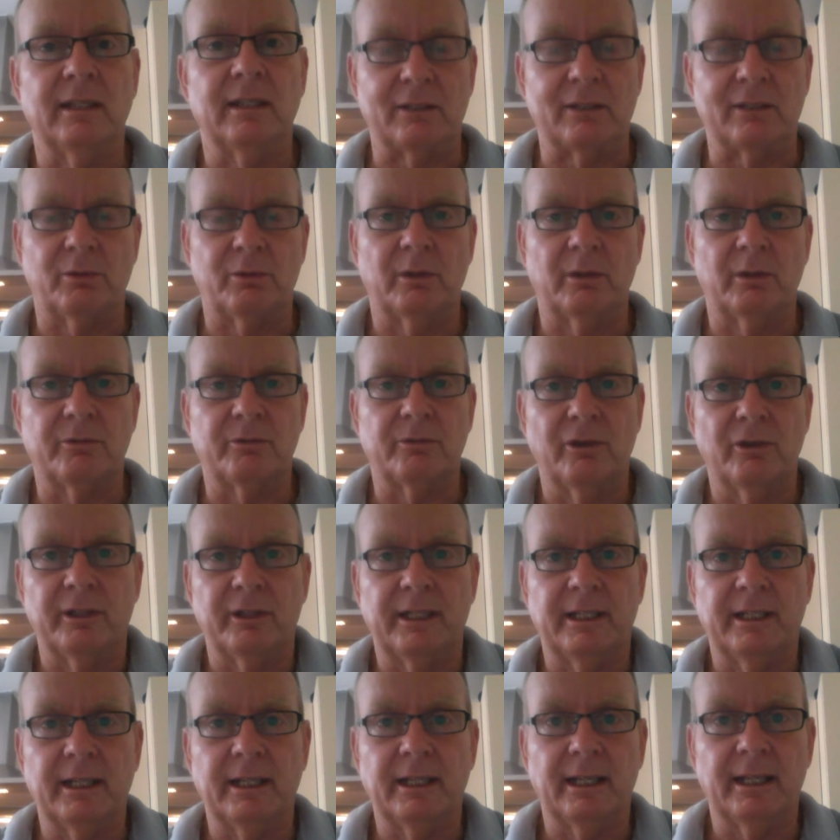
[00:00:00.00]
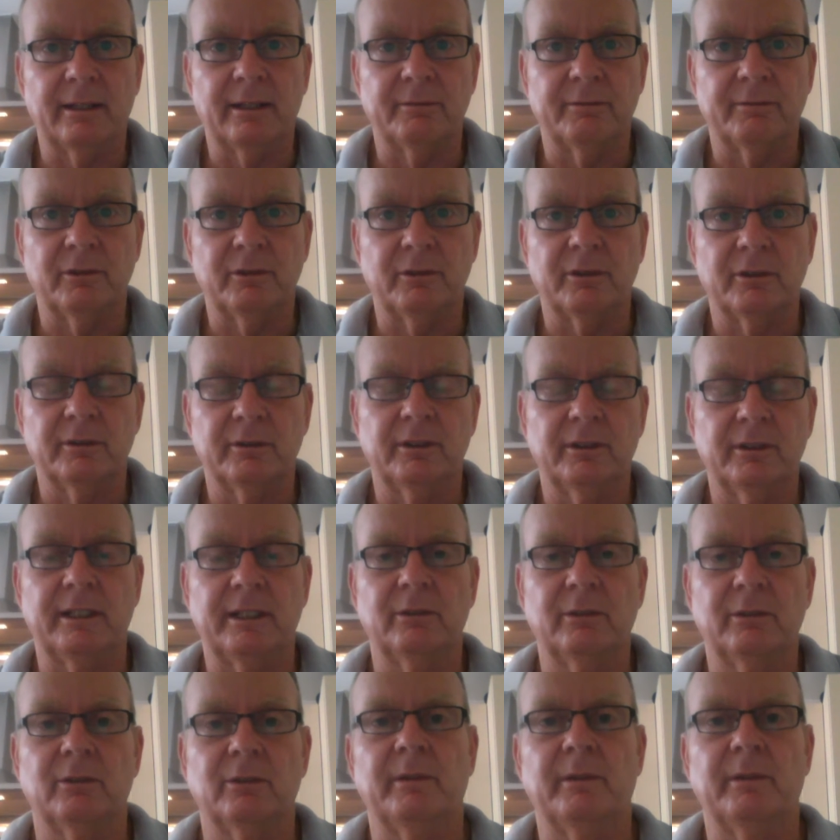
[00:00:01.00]
That's what I'm trying to get out. I've
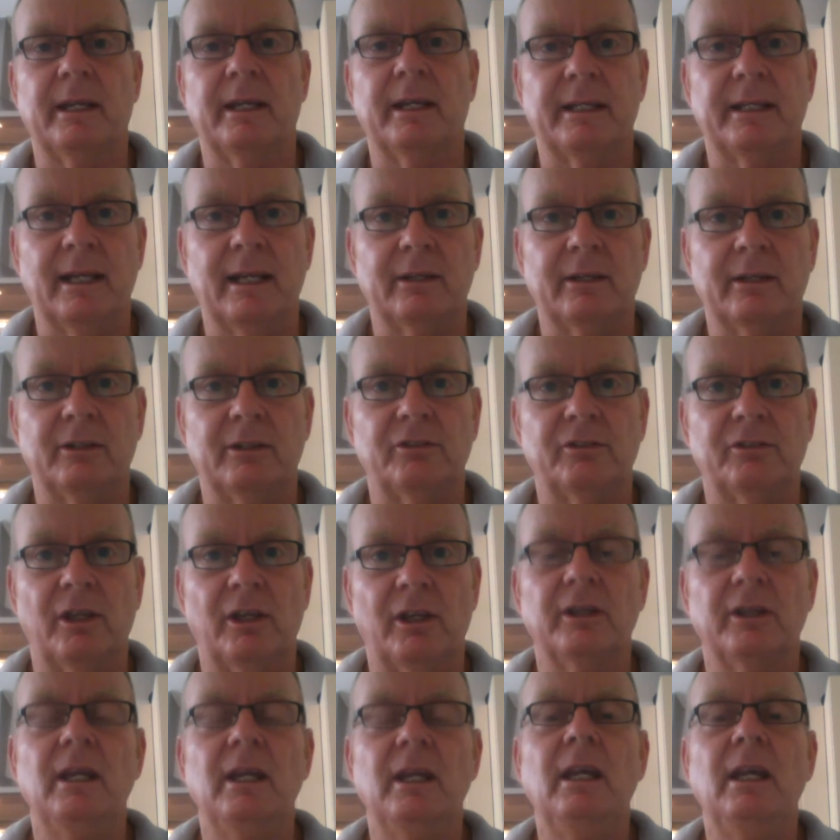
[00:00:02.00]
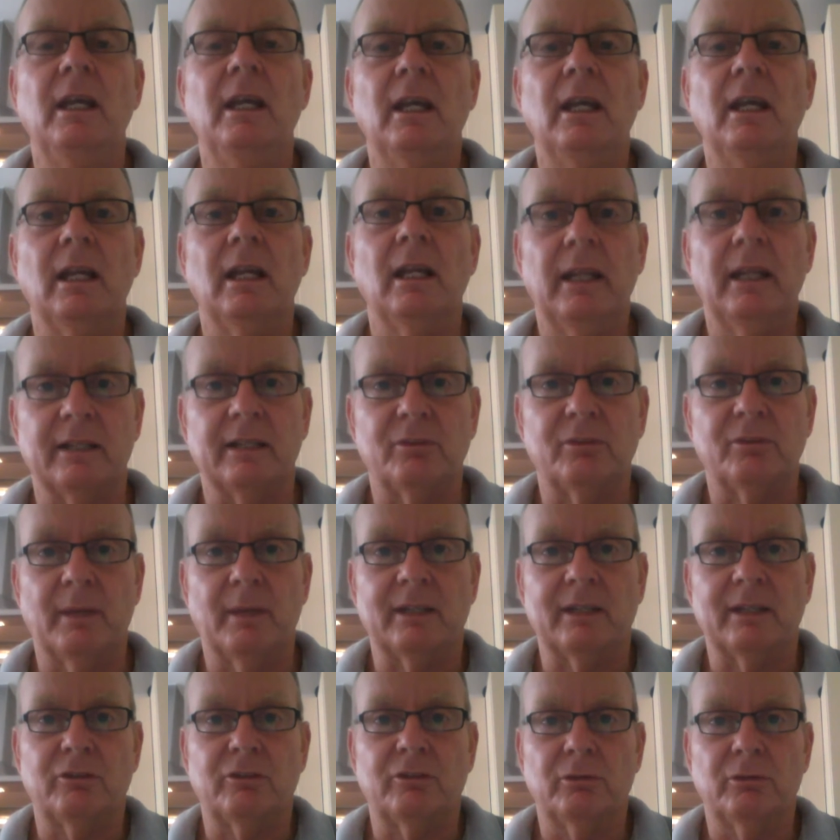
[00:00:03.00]
getting all around it, aren't I? So let's
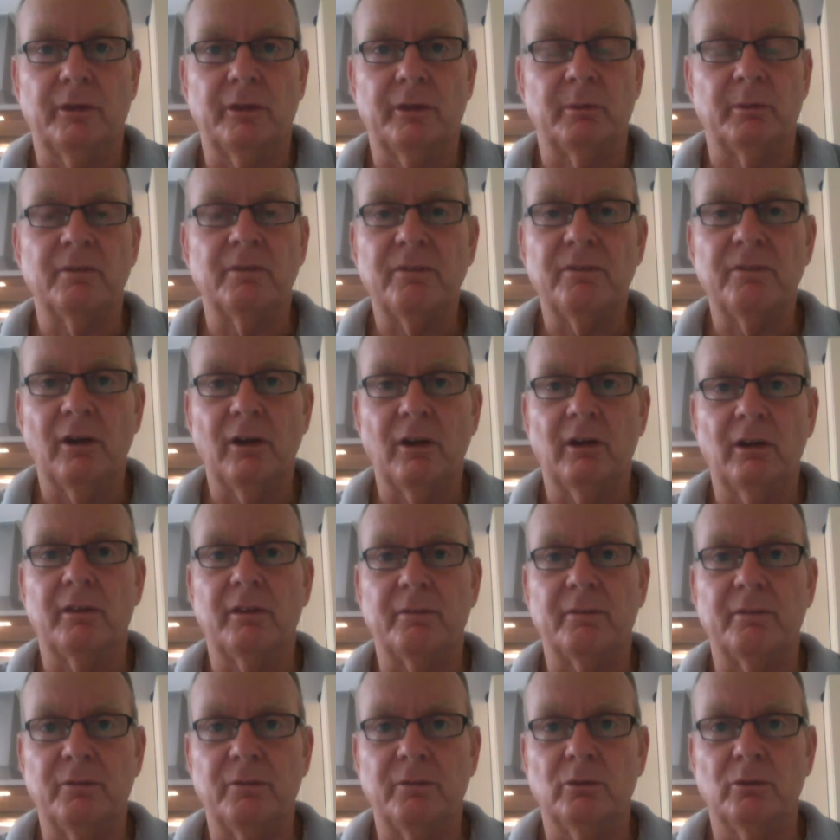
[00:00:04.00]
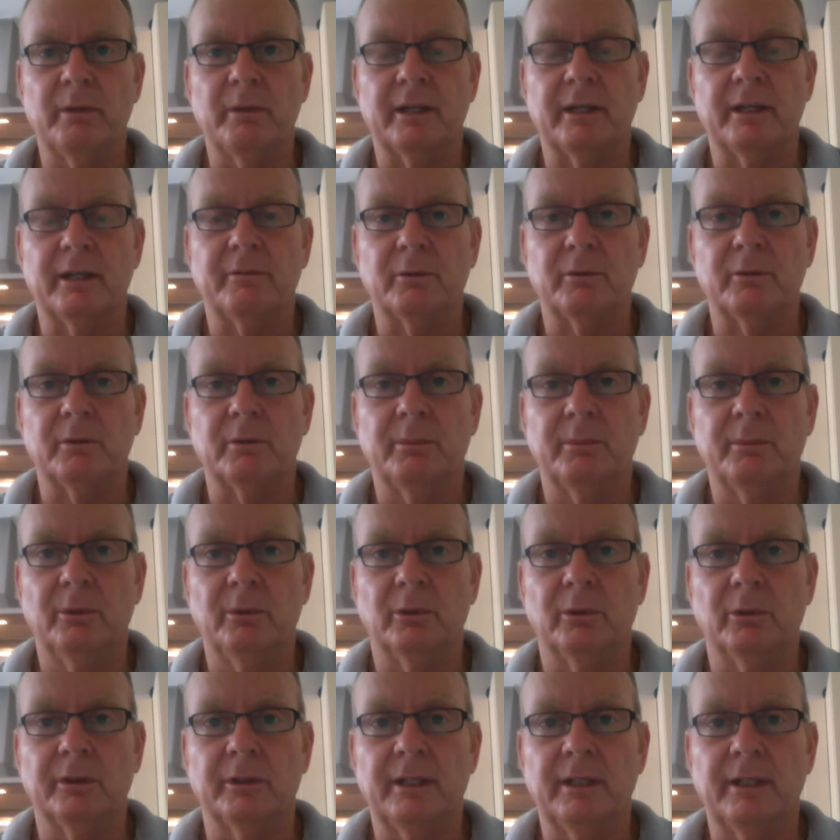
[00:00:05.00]
make sure that we follow the format of the
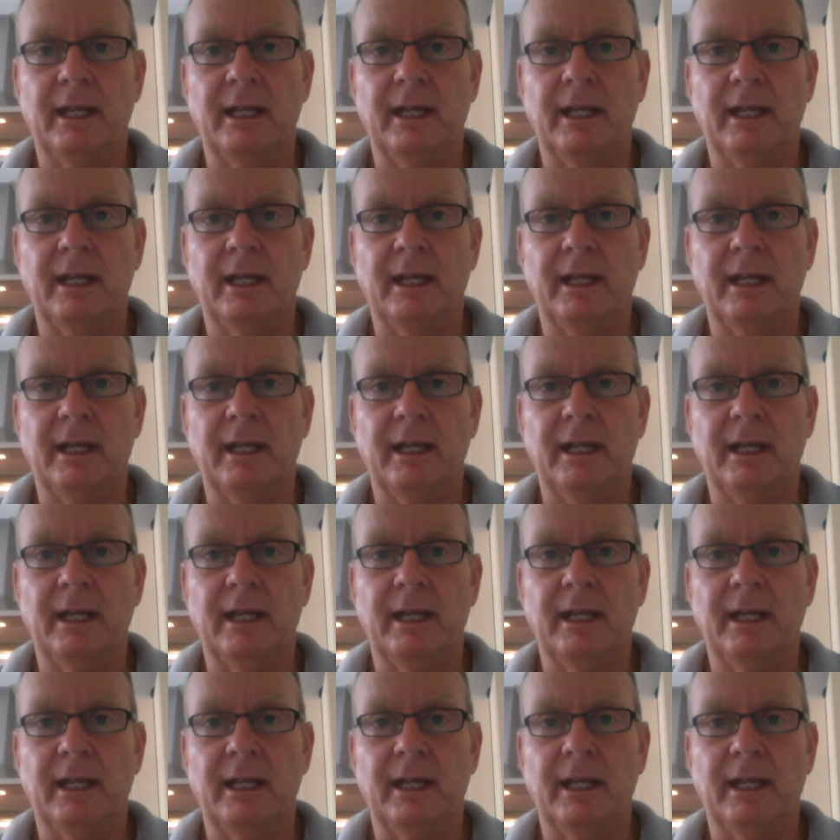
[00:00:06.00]
report.